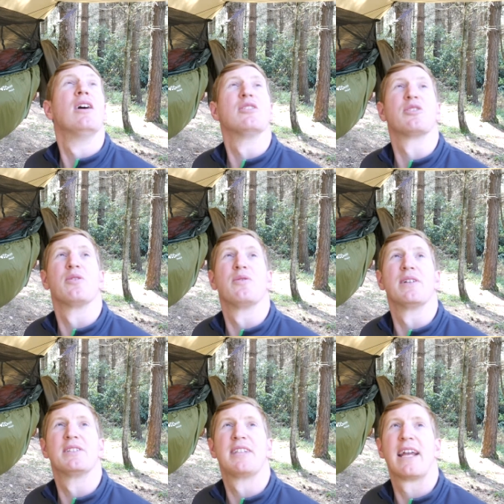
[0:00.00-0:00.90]
sort of a
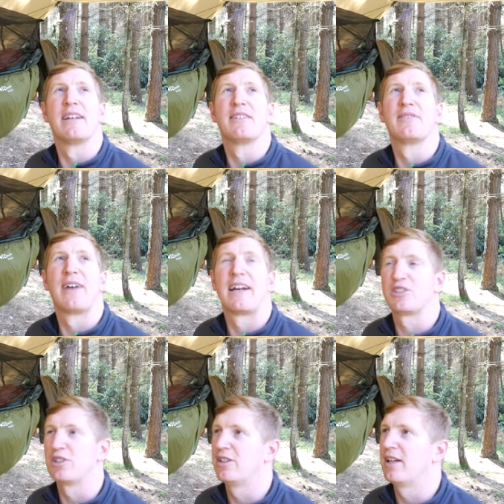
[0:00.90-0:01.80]
tent fashion,